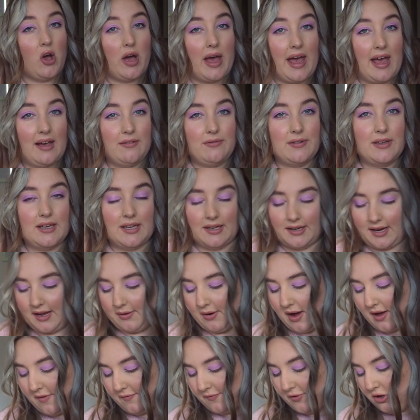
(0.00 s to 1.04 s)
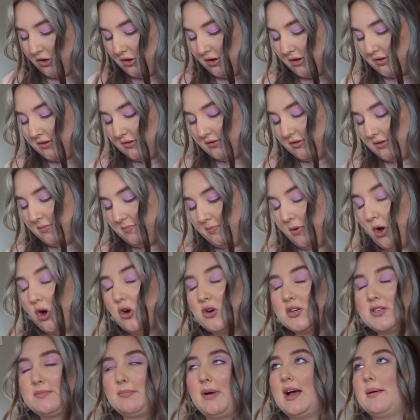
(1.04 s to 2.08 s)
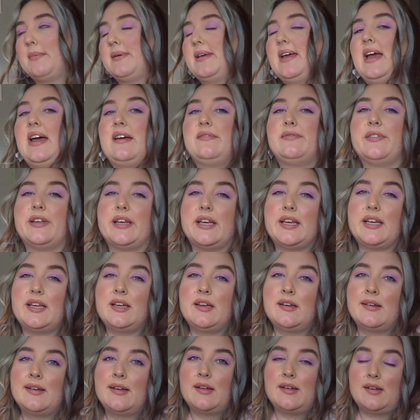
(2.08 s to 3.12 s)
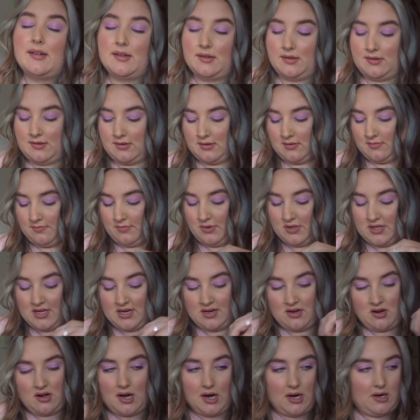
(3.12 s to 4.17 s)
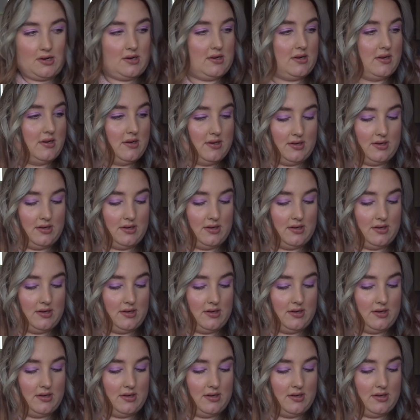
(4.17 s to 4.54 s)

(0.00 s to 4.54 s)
Heavy, you know, I thought the box might be heavy, but they're not.